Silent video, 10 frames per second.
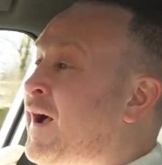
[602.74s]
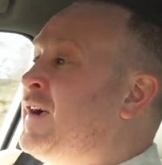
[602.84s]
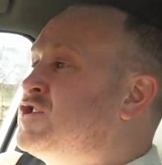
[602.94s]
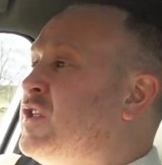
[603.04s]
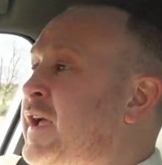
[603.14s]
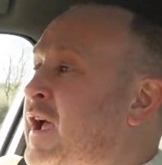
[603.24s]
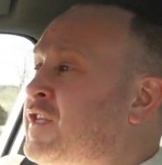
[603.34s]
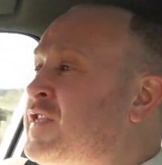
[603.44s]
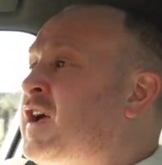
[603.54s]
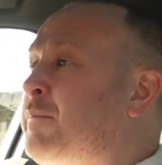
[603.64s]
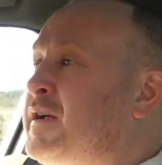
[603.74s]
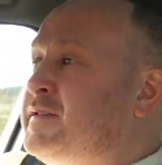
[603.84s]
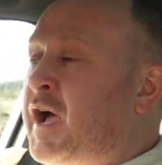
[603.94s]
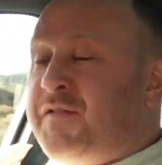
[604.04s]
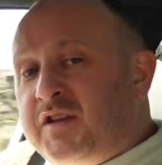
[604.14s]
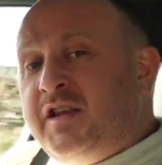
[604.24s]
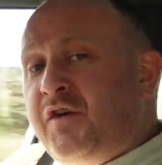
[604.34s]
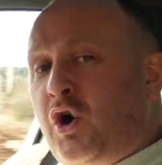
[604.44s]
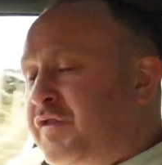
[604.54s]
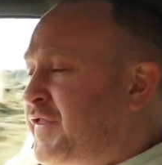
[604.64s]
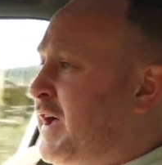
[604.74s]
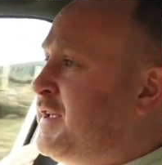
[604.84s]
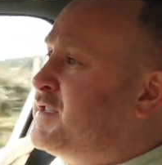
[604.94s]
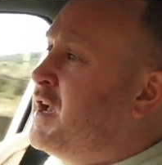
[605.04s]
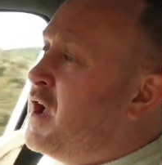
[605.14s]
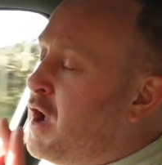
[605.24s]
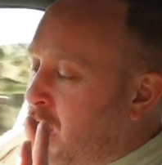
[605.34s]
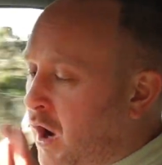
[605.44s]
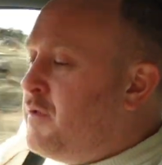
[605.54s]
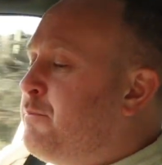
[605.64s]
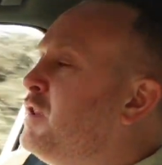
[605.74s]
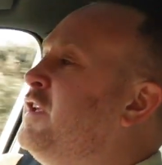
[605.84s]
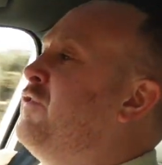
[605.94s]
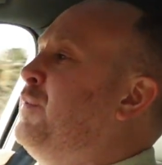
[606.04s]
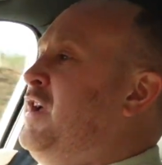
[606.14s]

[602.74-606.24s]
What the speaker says: actually, I think I might die if I leave it on, thanks. Unbelievably